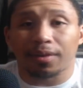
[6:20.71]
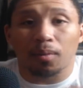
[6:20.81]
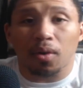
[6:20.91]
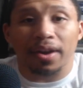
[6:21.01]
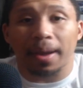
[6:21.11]

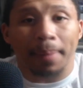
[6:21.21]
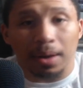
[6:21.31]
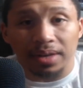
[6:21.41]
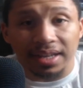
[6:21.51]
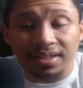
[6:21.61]
worry
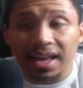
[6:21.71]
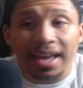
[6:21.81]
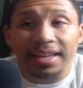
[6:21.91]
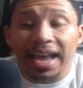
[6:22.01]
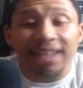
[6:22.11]
about Gates.
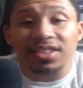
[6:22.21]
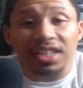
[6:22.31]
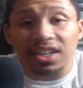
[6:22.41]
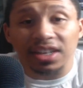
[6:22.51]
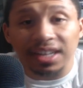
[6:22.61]
Gates
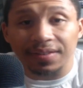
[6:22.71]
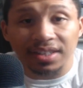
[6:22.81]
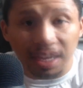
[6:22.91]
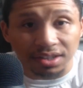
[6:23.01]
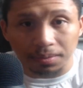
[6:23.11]
couldn't even
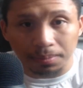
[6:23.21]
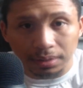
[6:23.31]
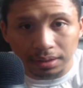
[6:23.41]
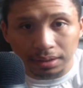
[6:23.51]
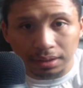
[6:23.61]
touch him.
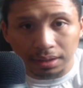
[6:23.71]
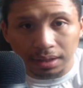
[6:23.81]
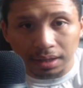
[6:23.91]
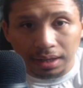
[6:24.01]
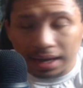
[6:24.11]

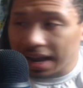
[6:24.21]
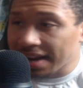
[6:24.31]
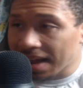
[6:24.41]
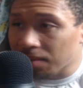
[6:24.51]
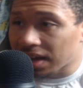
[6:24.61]

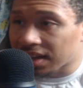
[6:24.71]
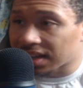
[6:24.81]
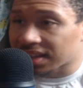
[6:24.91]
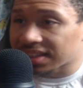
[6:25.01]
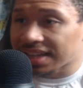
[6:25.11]
And
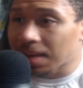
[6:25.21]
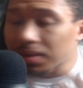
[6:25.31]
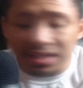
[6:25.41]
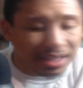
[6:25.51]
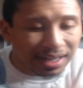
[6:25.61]
then
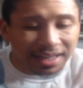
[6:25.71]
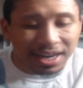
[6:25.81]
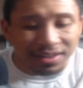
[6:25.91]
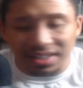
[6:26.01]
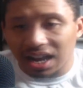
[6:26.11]
we see
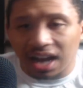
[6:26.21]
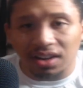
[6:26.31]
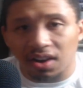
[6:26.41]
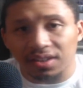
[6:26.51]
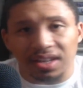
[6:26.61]
hear the
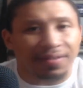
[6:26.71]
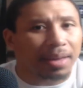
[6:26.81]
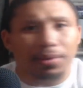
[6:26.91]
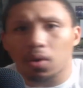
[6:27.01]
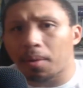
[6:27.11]
dialogues of
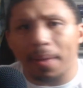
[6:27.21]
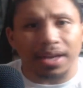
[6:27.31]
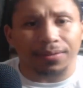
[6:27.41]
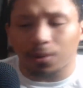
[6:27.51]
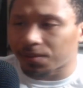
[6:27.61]
them going
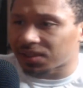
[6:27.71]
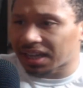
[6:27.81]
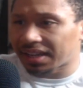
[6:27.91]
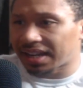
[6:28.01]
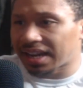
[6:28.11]
back and forth
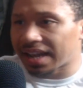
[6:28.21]
saying that